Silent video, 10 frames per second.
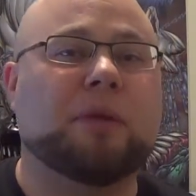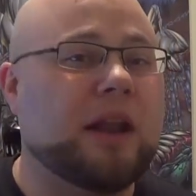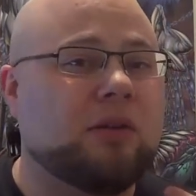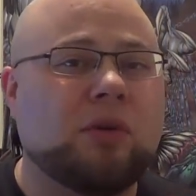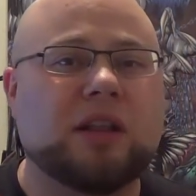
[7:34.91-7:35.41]
But I
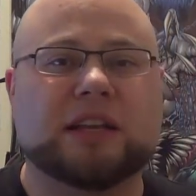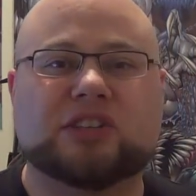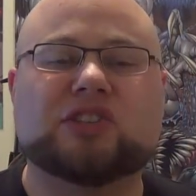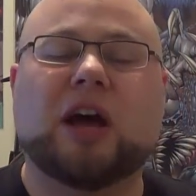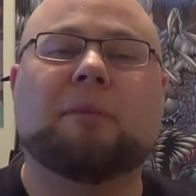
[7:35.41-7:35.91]
don't want to like
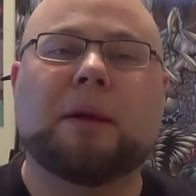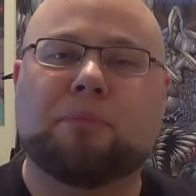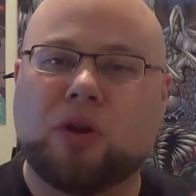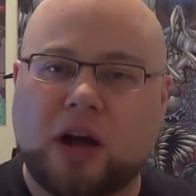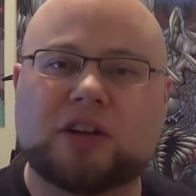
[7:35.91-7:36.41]
stop my
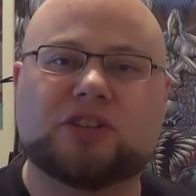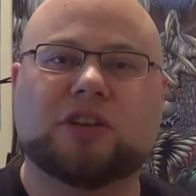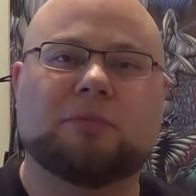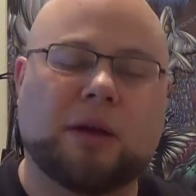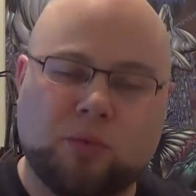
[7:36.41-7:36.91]
production
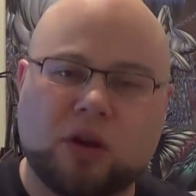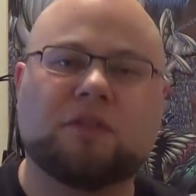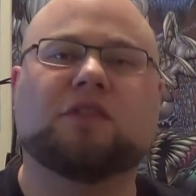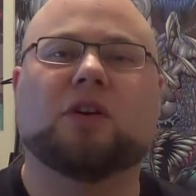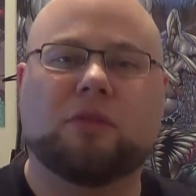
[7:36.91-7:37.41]
and my
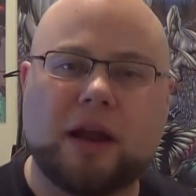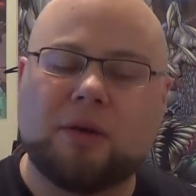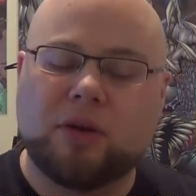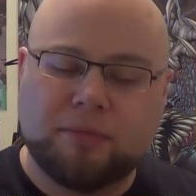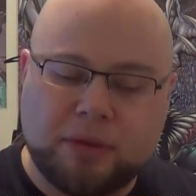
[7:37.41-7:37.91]
workflow, right? I
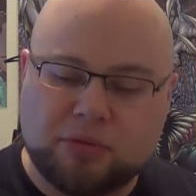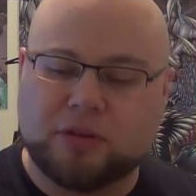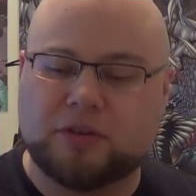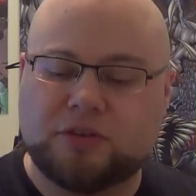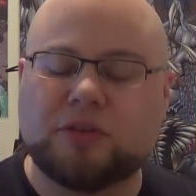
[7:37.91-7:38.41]
want to be able
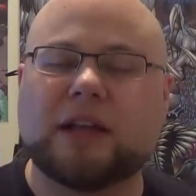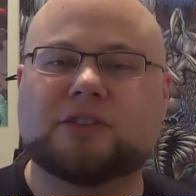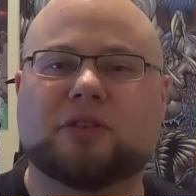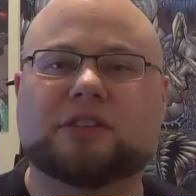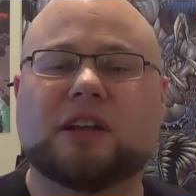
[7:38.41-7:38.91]
to do that
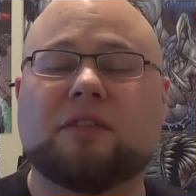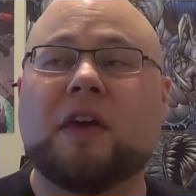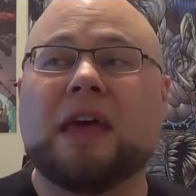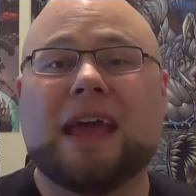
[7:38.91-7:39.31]
sort of stuff.